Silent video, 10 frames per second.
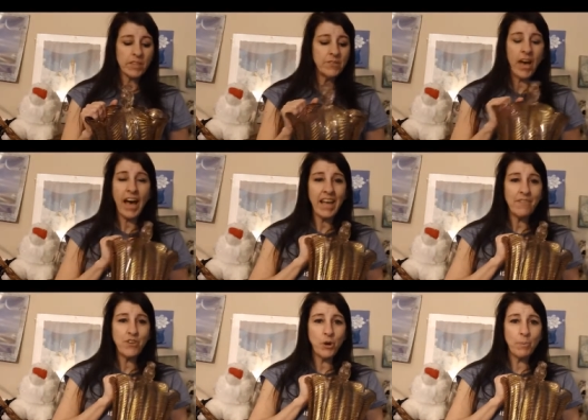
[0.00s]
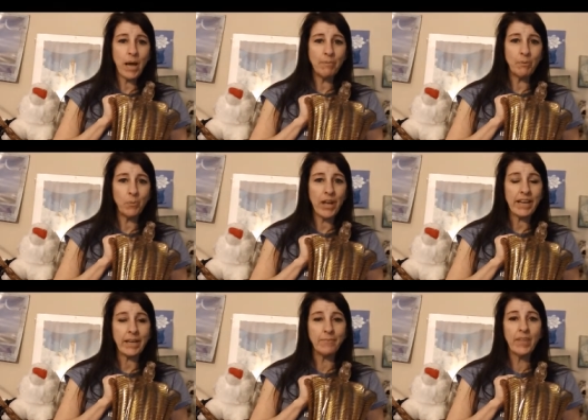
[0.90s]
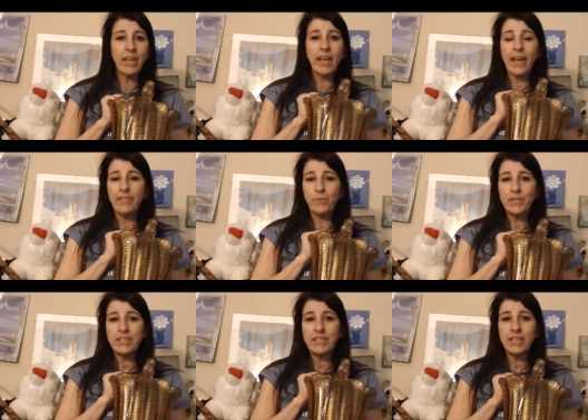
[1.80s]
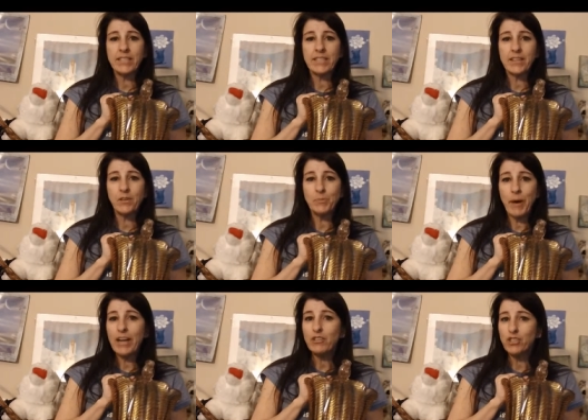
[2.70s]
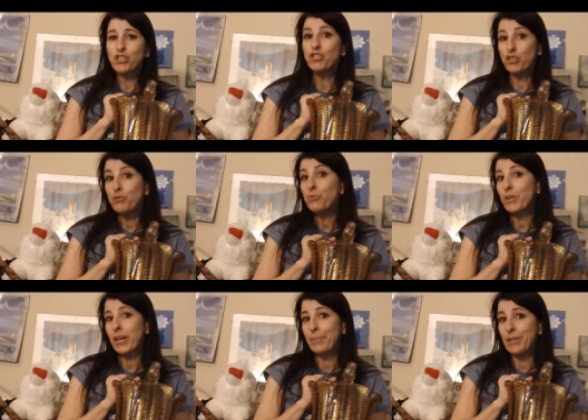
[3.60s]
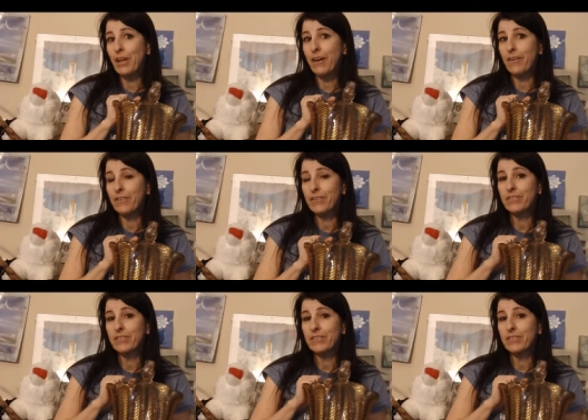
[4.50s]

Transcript: So I have no problem waiting. And the reason is that those buyers do come along.